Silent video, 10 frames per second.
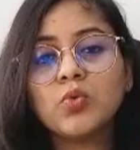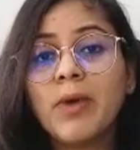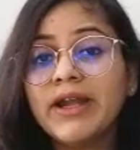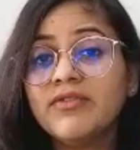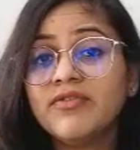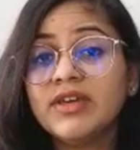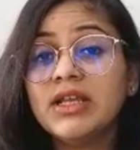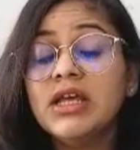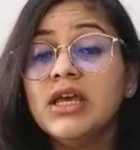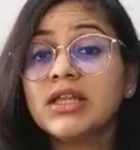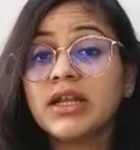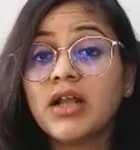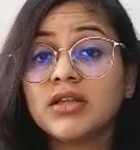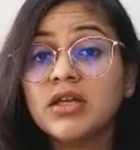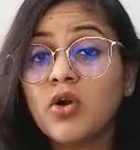you might feel
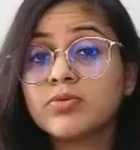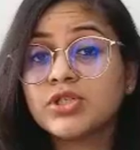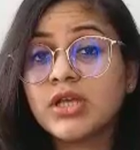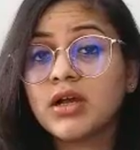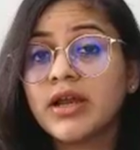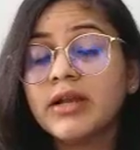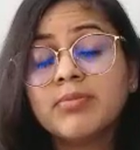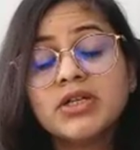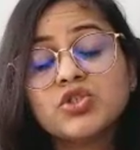that other options are correct,